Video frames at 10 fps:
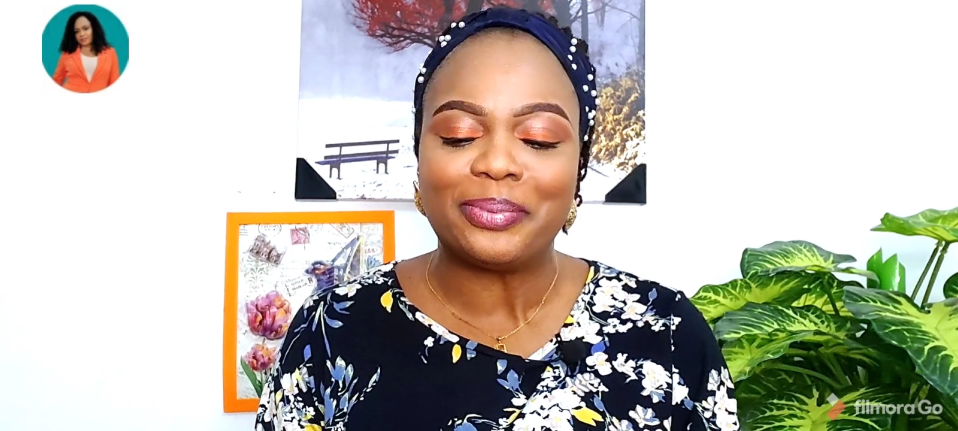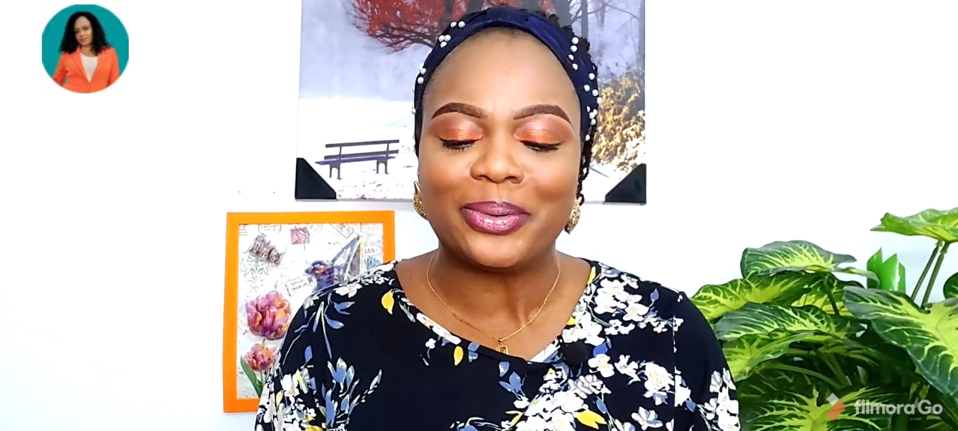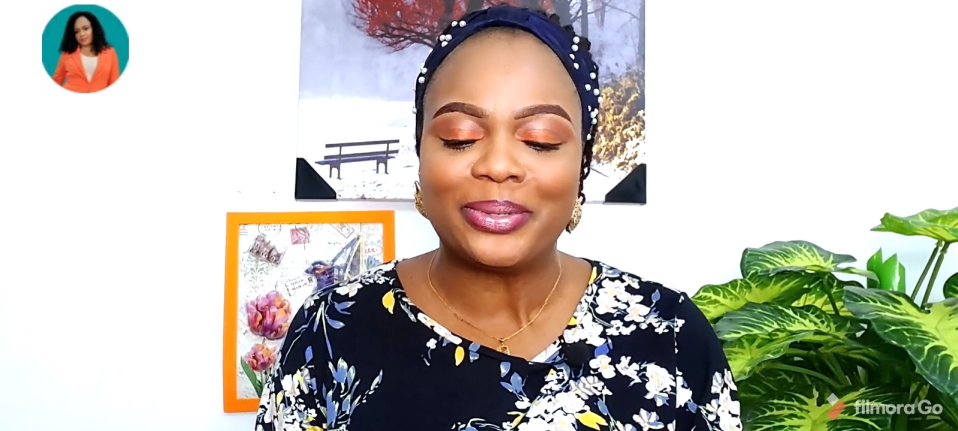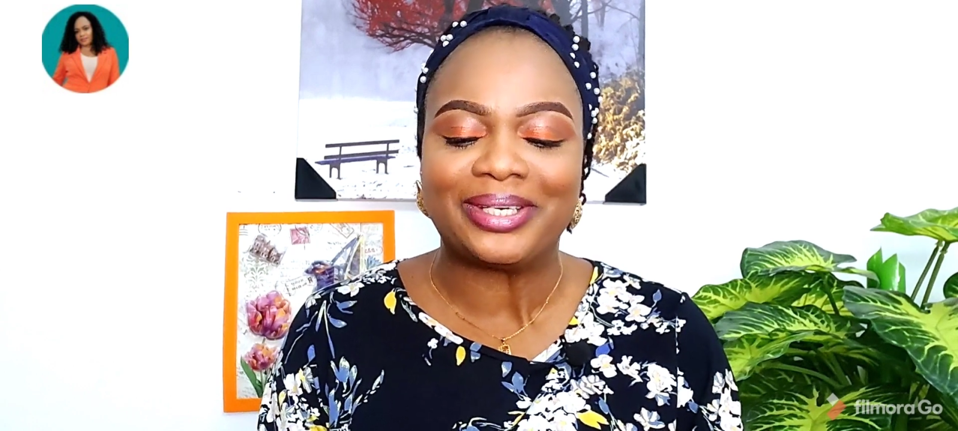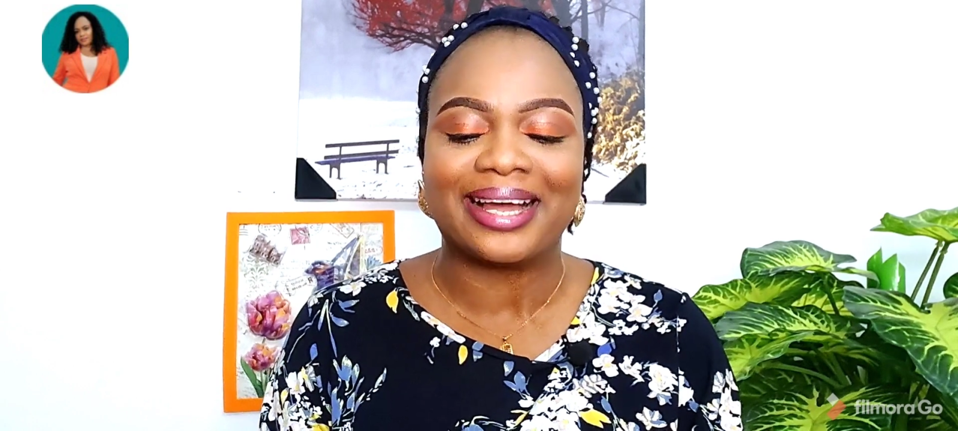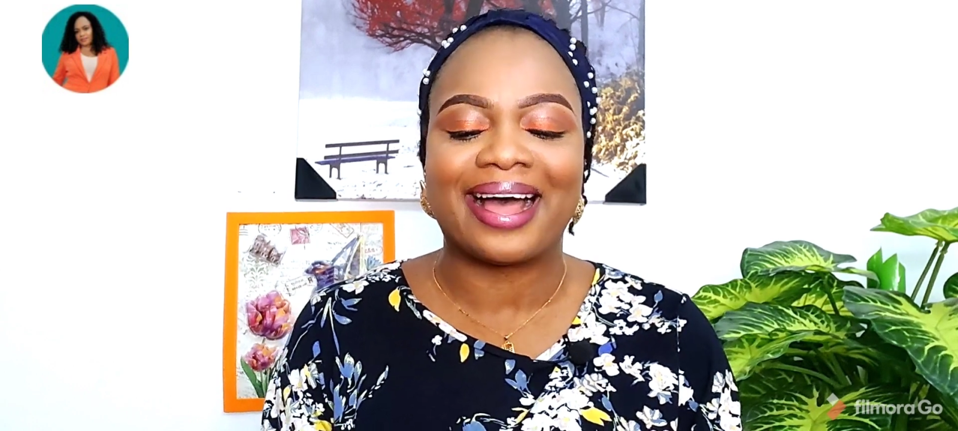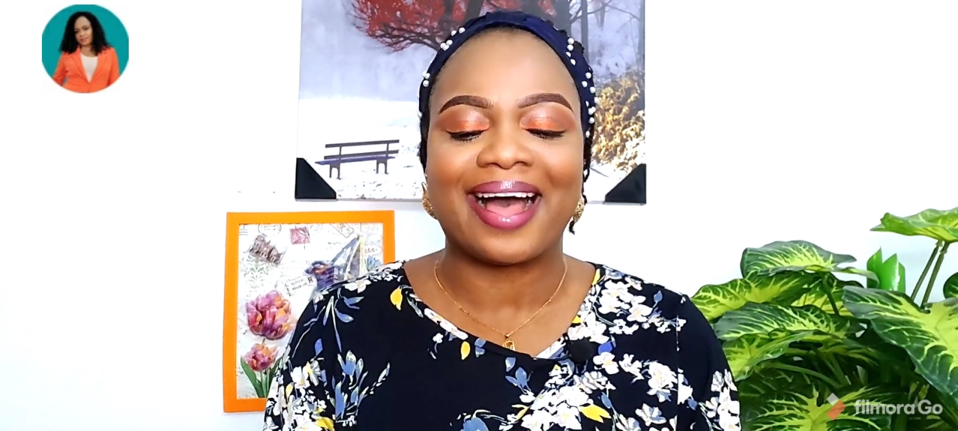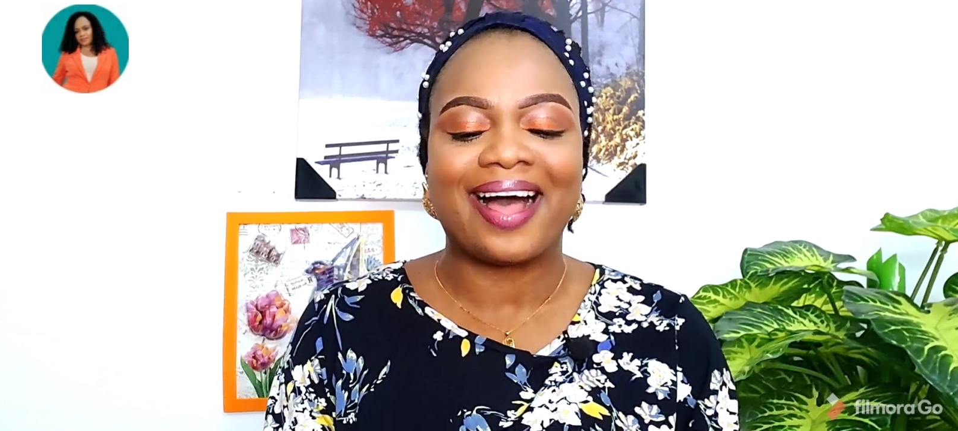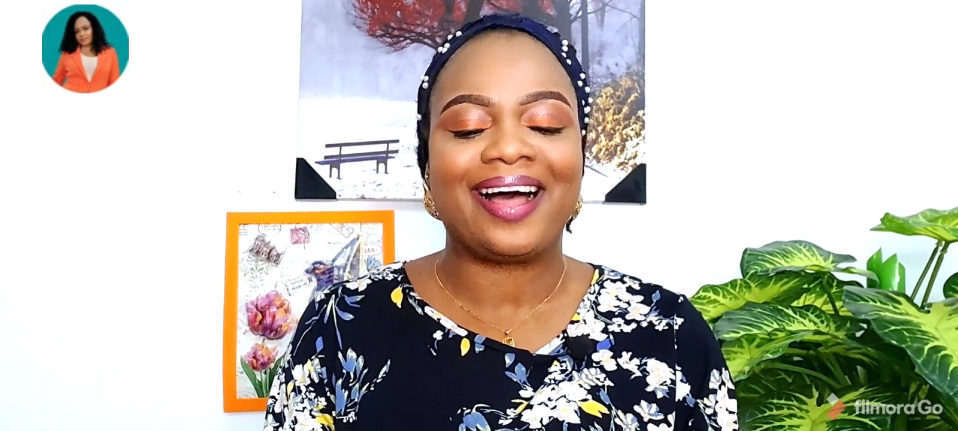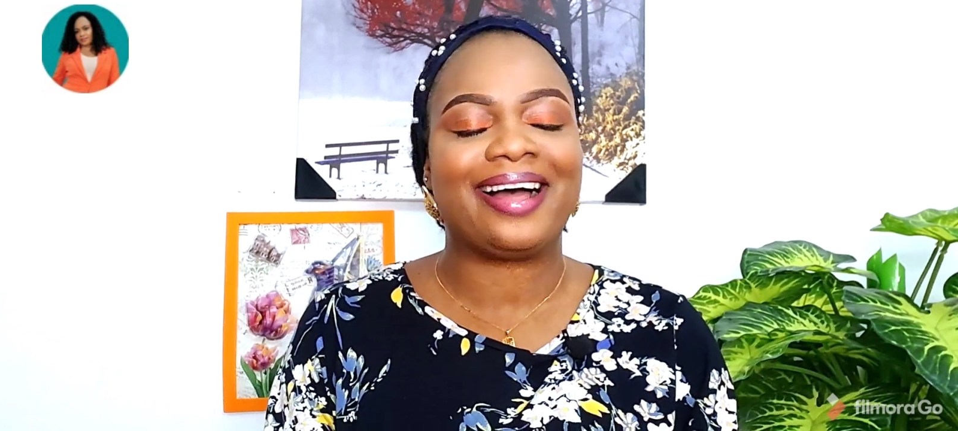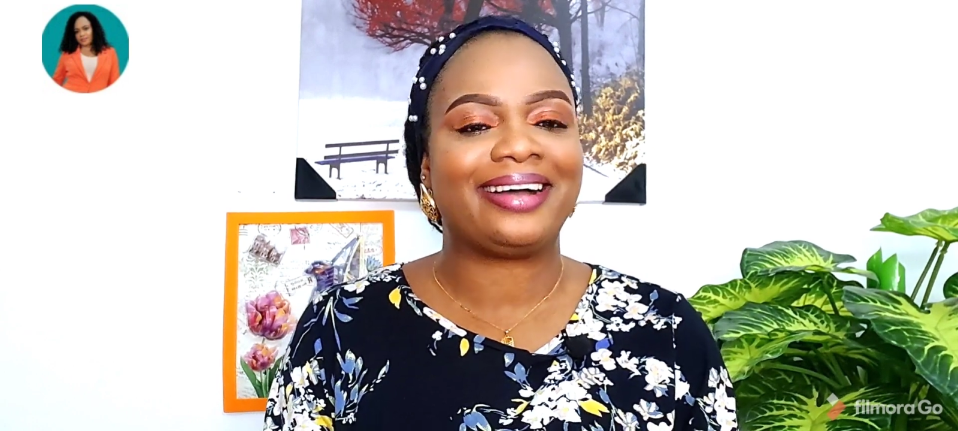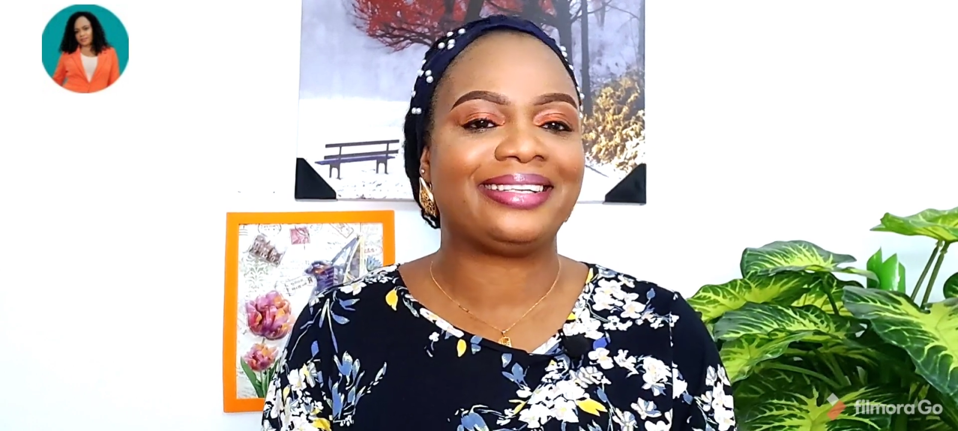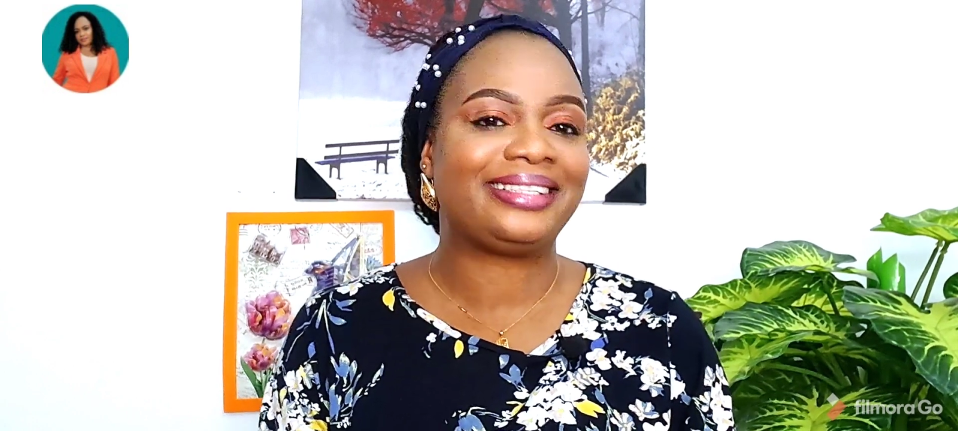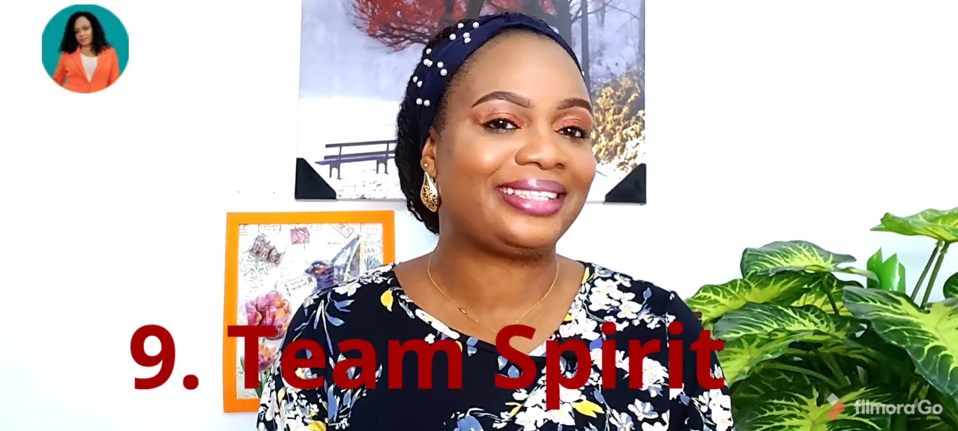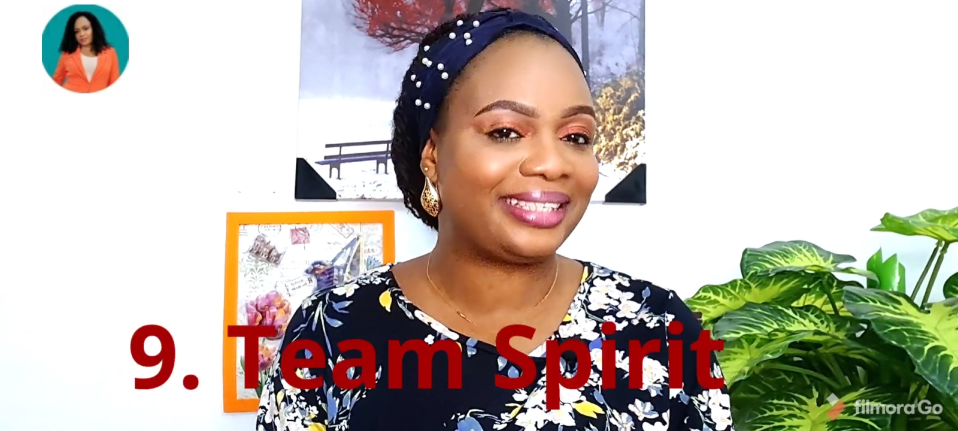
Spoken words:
both are a